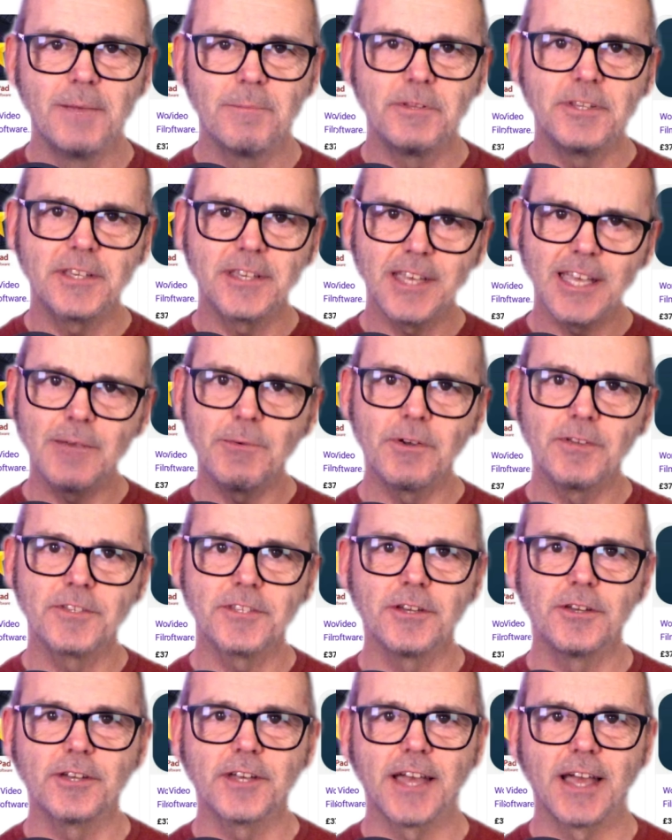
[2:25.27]
but the key
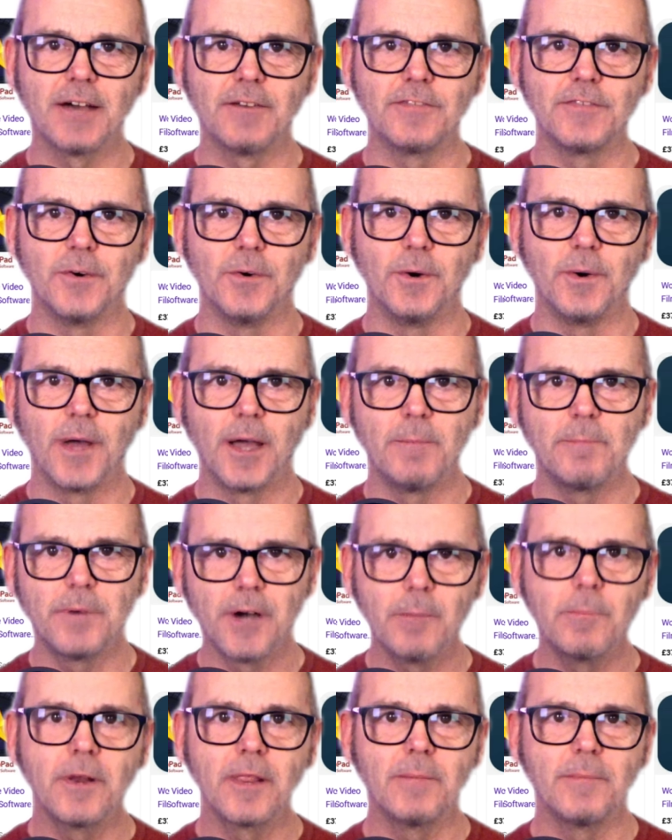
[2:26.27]
ones to look out for, and
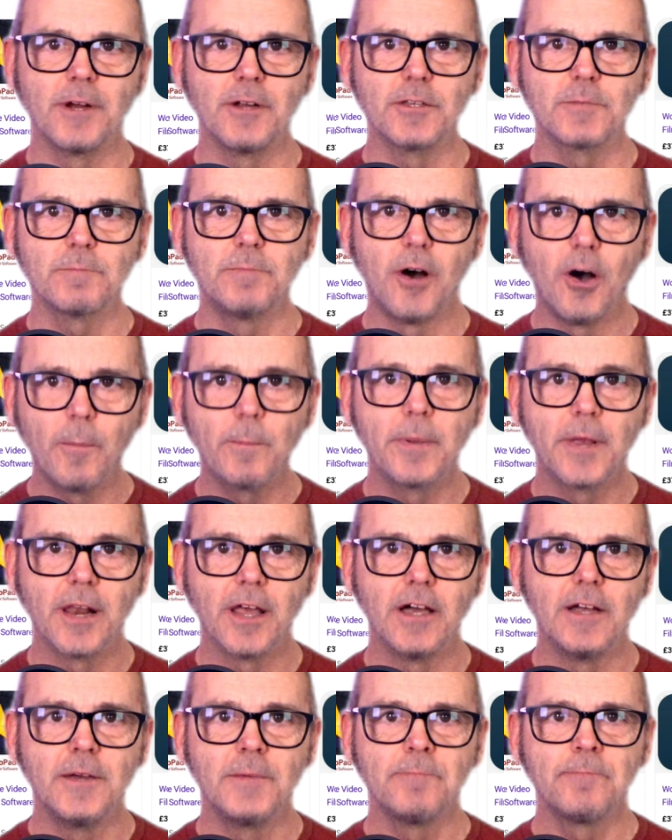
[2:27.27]
probably the most
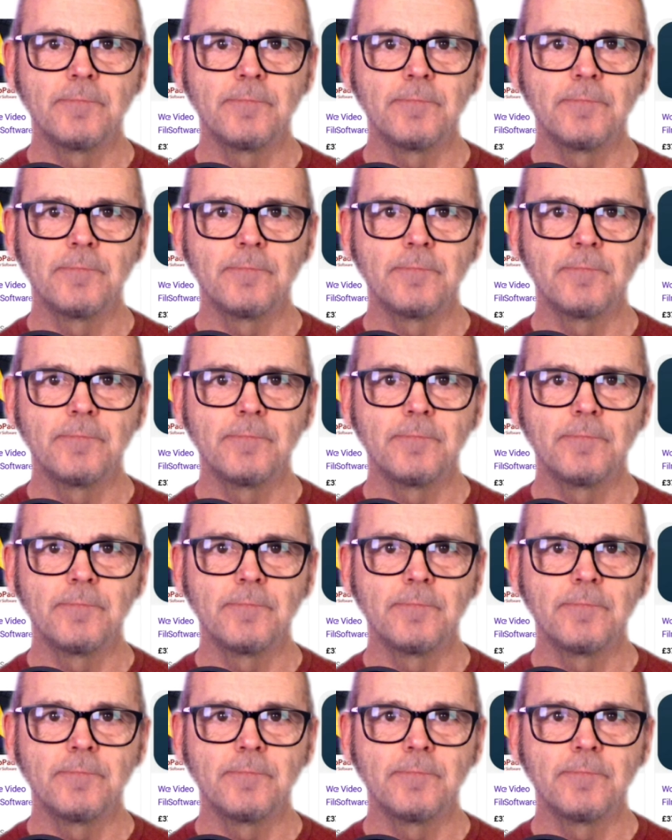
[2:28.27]
popular,